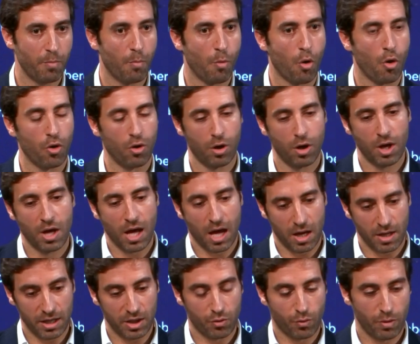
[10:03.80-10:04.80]
more,
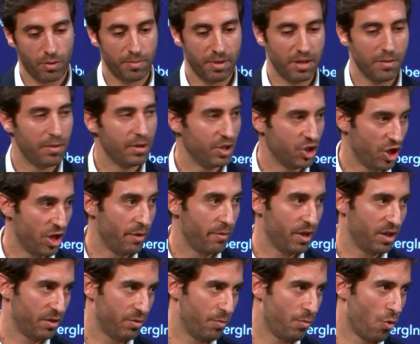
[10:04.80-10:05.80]
it will be
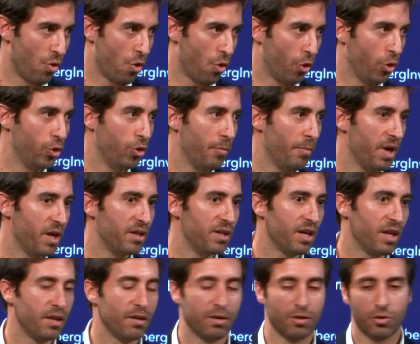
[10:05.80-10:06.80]
generate more oil demand
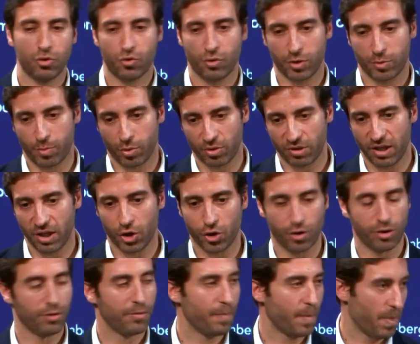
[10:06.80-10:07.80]
than
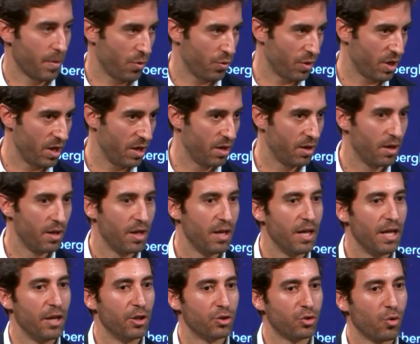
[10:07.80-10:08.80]
transportation, okay?
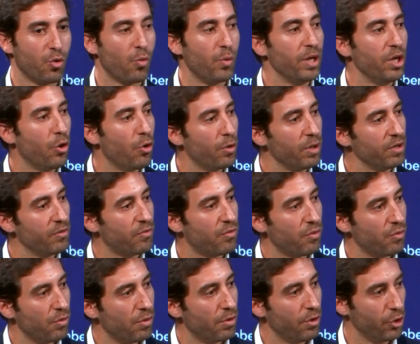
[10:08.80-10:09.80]
So we're going
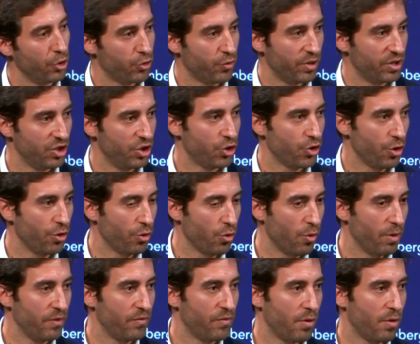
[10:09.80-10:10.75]
through a transition, going